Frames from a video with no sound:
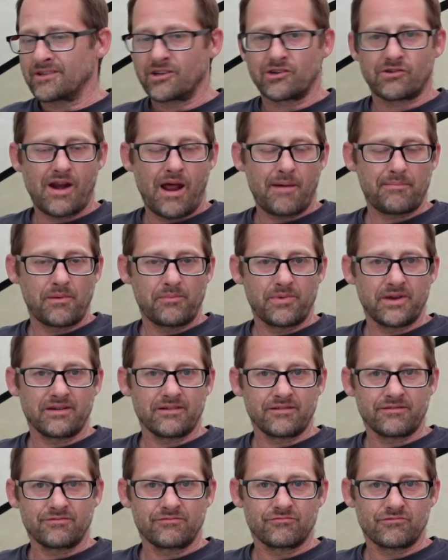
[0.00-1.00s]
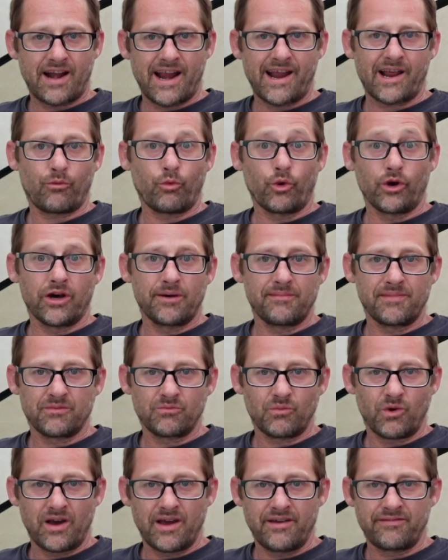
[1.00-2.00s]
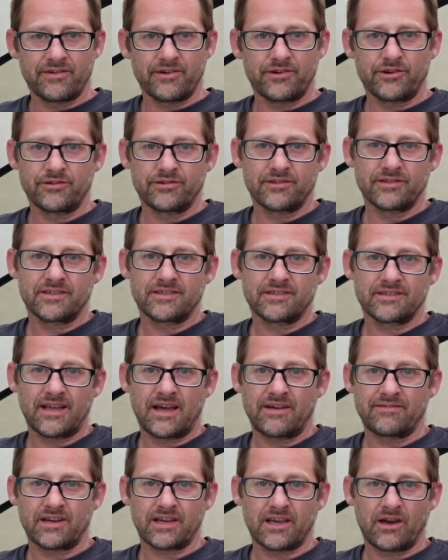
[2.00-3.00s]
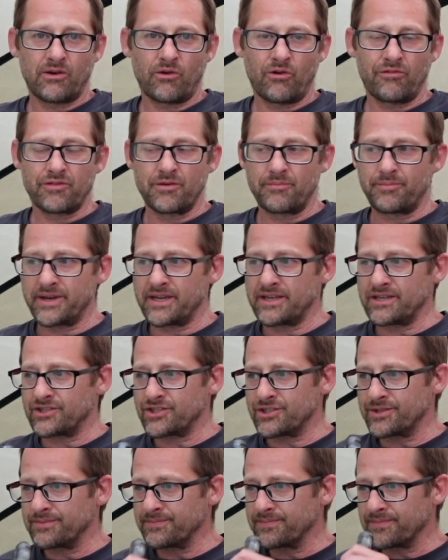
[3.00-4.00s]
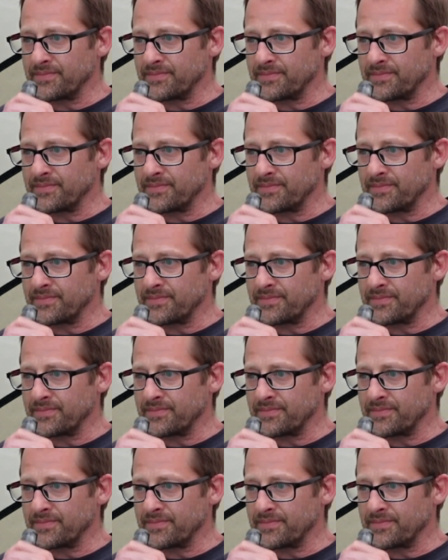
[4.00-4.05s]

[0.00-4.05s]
grab a bit of ragworm and whatever and have a go off the beach.